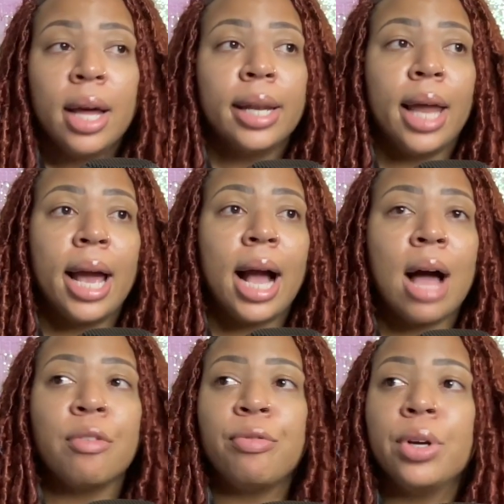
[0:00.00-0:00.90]
Like,
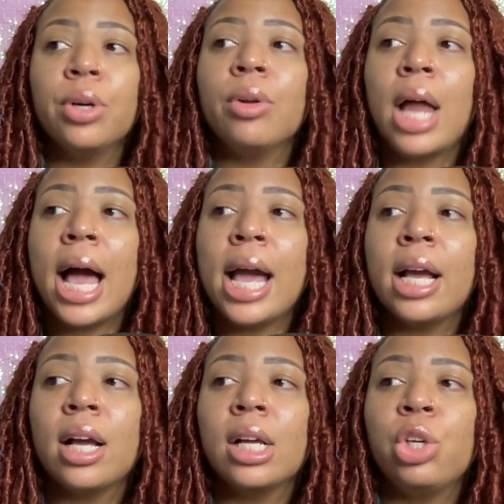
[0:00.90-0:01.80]
I feel
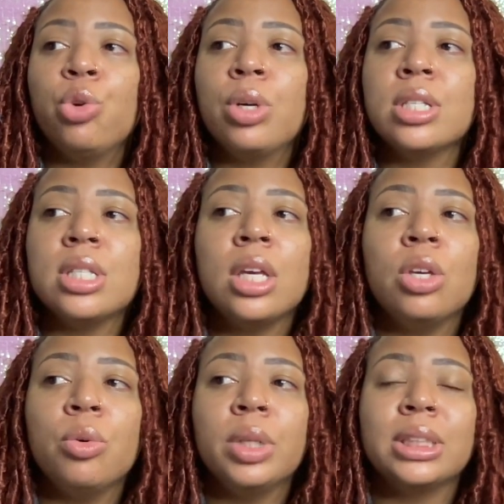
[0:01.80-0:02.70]
like you
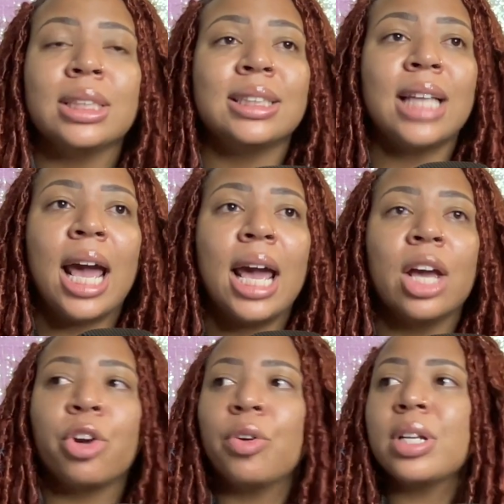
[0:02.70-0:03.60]
continuing to say
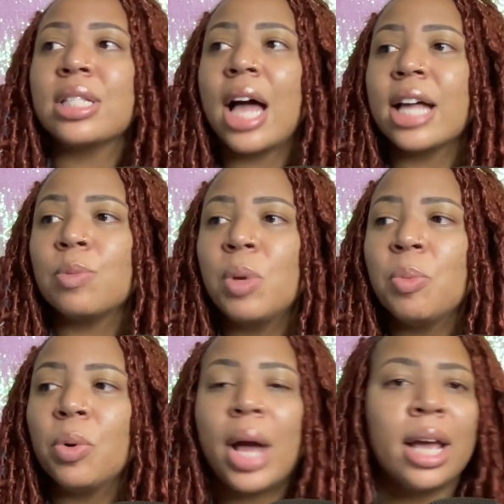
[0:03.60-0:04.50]
and criticize
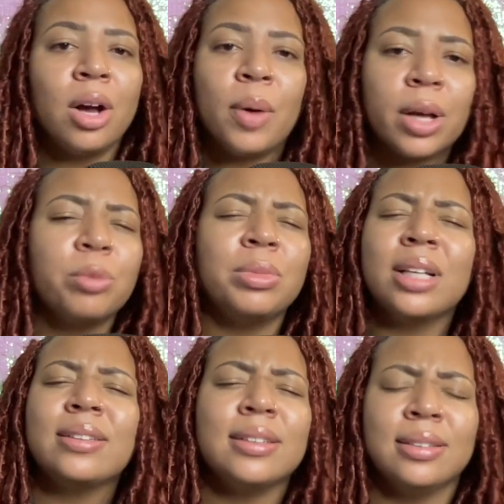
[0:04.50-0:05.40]
people ain't gonna help
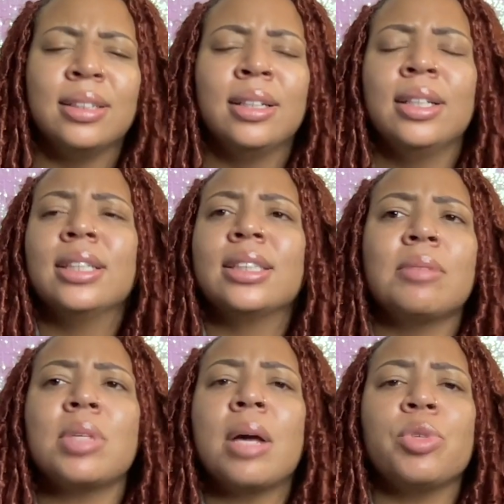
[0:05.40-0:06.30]
nothing.
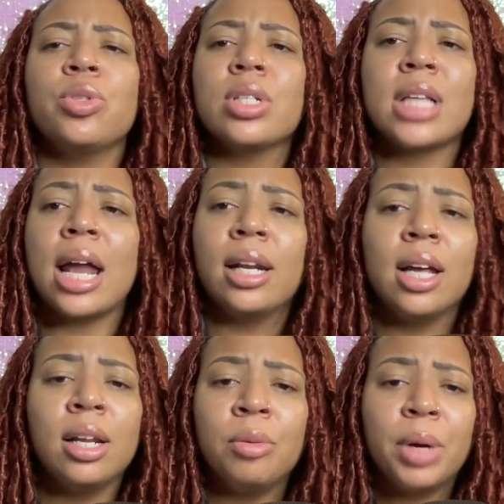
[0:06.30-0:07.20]
Sometimes you just gotta
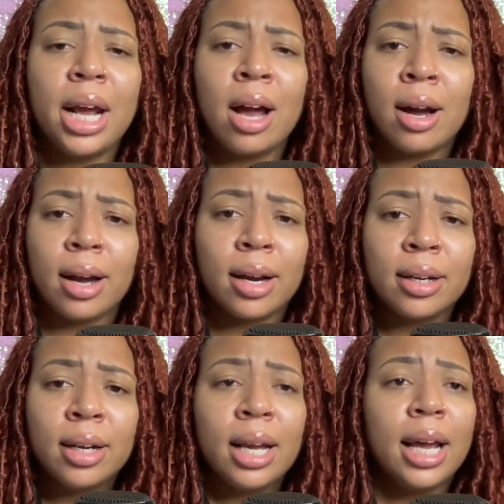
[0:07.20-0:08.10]
love them where they are.
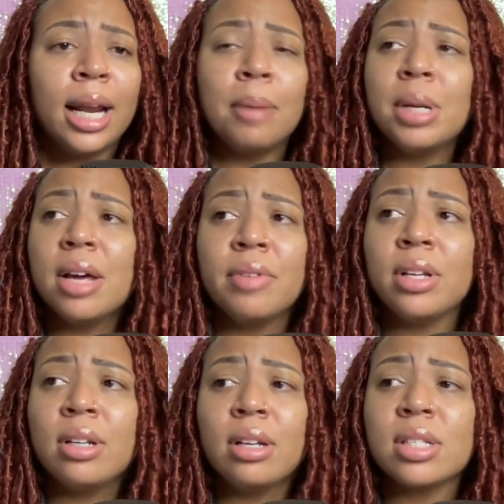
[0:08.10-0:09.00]
And I'm
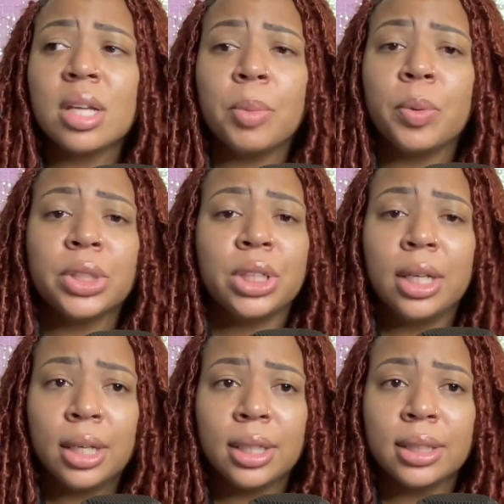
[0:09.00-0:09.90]
loving Summer where
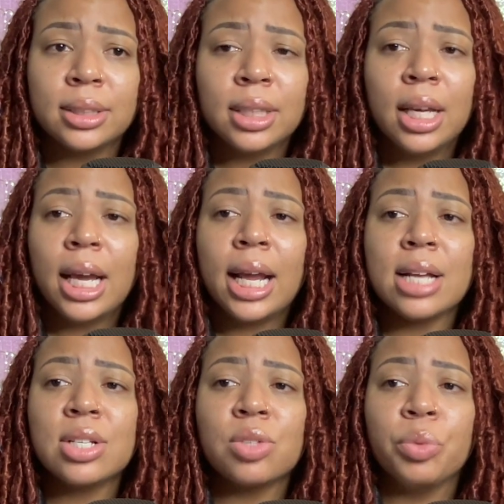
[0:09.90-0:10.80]
she is. And I
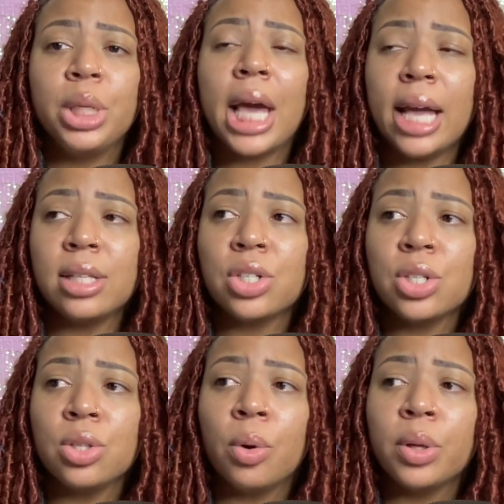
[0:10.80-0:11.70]
just really hate that
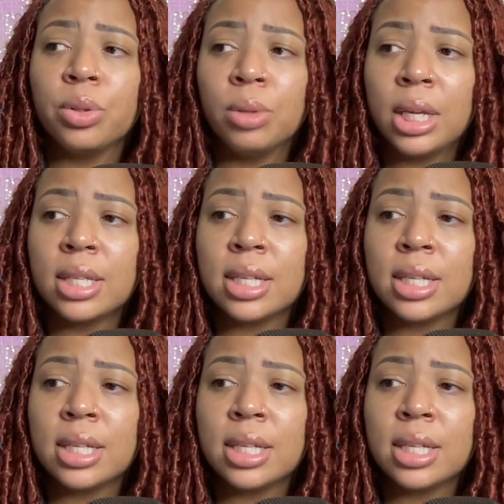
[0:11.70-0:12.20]
she's going through this.